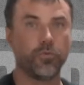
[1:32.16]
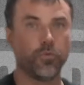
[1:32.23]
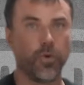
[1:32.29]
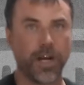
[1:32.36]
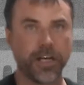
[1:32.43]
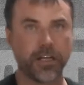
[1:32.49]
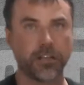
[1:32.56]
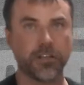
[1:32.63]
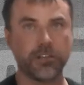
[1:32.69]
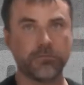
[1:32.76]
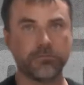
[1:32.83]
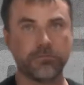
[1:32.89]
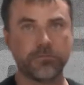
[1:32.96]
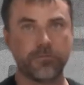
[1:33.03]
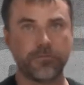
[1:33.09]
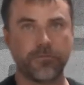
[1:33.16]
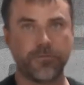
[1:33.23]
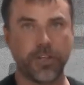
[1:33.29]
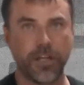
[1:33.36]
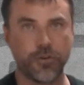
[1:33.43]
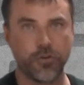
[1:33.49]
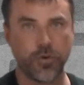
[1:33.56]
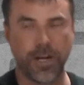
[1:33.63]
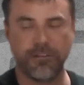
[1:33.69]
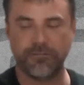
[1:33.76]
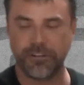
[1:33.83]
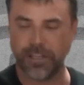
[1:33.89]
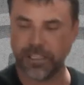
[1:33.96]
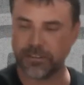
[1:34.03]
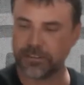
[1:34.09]
regular flood and drain
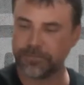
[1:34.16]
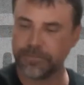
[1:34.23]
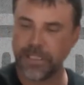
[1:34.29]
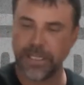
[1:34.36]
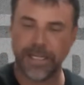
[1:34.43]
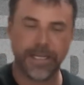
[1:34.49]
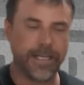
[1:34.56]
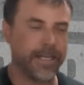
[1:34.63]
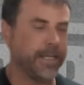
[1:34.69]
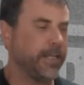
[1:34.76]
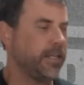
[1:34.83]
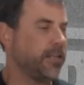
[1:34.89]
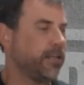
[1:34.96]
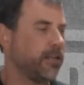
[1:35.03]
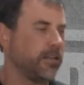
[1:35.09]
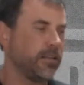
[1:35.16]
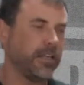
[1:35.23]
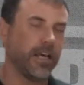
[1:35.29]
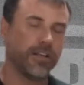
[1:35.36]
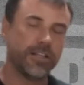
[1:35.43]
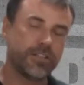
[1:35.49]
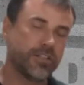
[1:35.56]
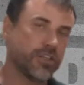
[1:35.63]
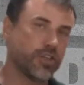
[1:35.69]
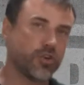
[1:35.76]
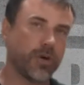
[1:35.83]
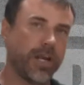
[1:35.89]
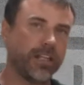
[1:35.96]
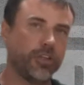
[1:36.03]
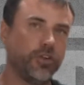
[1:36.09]
fittings. Now this is a
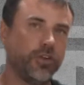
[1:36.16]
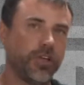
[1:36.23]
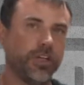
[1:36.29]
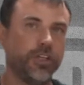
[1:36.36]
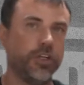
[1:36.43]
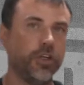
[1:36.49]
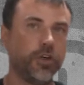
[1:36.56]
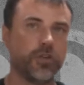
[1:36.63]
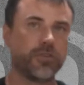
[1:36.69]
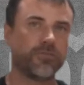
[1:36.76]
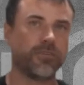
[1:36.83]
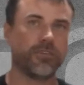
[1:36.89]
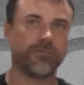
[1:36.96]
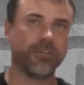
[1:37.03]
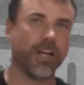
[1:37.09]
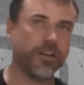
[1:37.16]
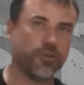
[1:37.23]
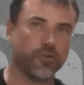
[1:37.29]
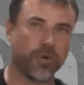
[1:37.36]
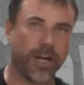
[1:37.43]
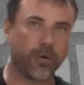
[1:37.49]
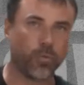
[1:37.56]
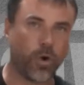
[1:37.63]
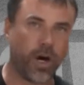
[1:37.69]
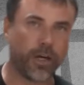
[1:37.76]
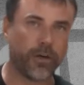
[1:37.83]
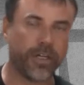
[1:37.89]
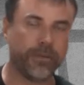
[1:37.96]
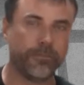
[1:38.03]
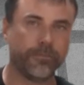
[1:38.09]
tray that you can use for flood and drain
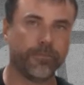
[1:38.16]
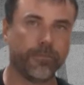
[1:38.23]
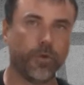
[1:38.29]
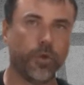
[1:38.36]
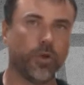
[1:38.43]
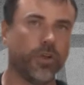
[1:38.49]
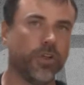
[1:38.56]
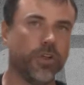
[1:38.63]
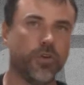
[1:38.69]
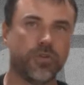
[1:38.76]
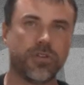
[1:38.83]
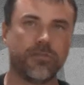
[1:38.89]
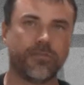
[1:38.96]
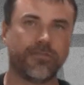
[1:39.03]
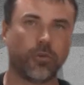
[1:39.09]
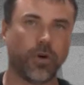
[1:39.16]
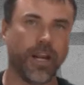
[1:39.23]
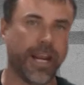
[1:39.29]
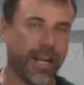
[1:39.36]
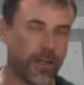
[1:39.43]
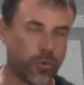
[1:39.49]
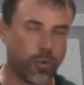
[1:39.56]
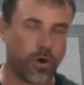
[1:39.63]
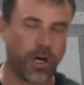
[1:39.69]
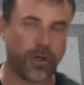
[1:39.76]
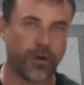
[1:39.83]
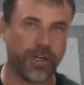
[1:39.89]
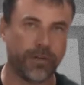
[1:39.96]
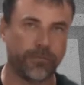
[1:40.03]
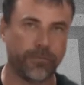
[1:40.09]
watering, you can use it for hand
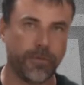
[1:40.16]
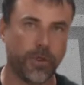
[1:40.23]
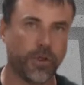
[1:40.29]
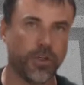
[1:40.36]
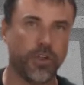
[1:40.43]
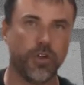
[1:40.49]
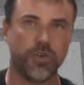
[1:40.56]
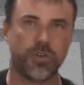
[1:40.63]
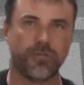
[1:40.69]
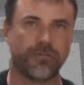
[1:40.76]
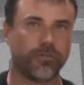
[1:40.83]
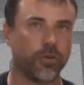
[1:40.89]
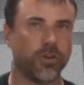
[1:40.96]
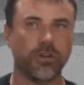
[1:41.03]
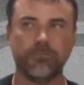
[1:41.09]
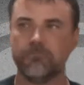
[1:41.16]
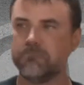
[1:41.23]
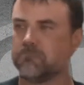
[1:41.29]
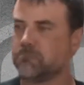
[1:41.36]
watering, you can use it for